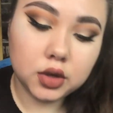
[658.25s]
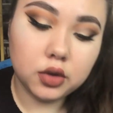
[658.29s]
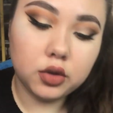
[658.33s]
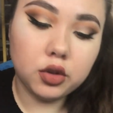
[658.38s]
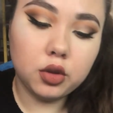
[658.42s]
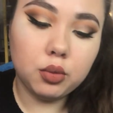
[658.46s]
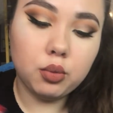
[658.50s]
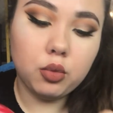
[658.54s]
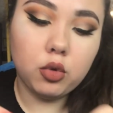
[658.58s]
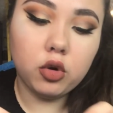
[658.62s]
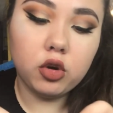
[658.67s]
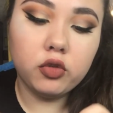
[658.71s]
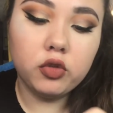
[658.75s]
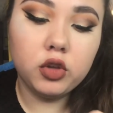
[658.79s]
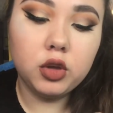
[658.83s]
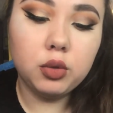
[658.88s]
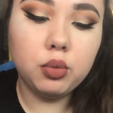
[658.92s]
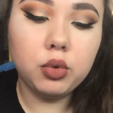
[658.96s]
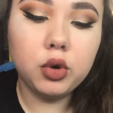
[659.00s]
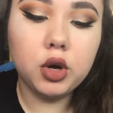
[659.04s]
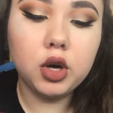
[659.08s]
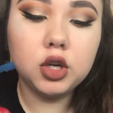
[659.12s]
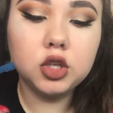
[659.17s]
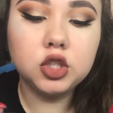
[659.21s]
So the Morphe
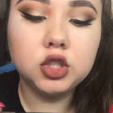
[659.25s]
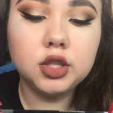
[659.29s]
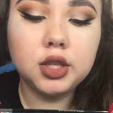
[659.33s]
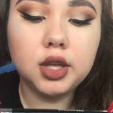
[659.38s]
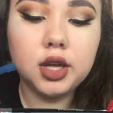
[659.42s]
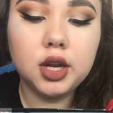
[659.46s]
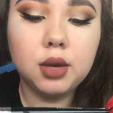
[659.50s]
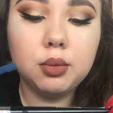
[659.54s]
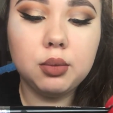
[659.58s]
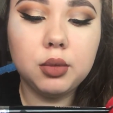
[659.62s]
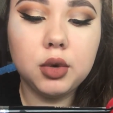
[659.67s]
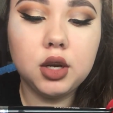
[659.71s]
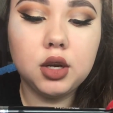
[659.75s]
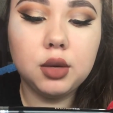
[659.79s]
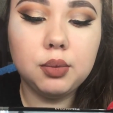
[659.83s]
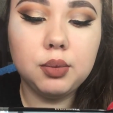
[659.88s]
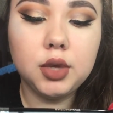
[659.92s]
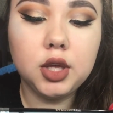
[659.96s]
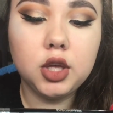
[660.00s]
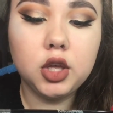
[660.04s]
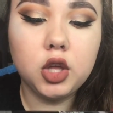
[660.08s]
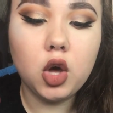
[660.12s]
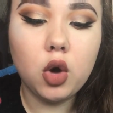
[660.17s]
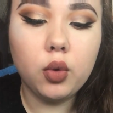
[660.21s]
brush that I'm going to
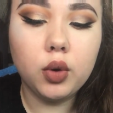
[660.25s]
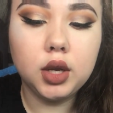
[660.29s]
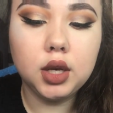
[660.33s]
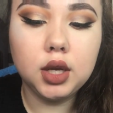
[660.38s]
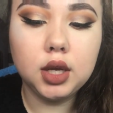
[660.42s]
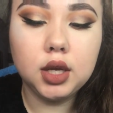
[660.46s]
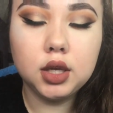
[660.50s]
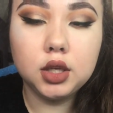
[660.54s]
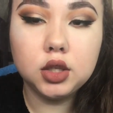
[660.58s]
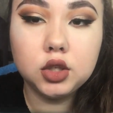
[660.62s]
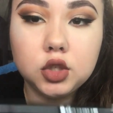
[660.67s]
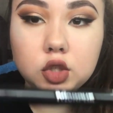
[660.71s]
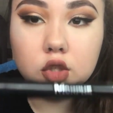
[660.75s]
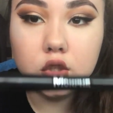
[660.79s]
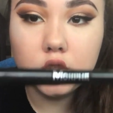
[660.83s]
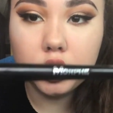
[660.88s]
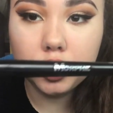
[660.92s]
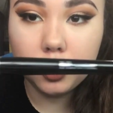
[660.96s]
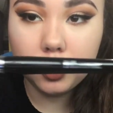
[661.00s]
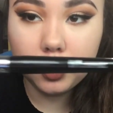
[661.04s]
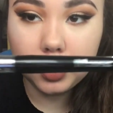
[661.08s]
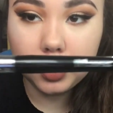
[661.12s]
be going into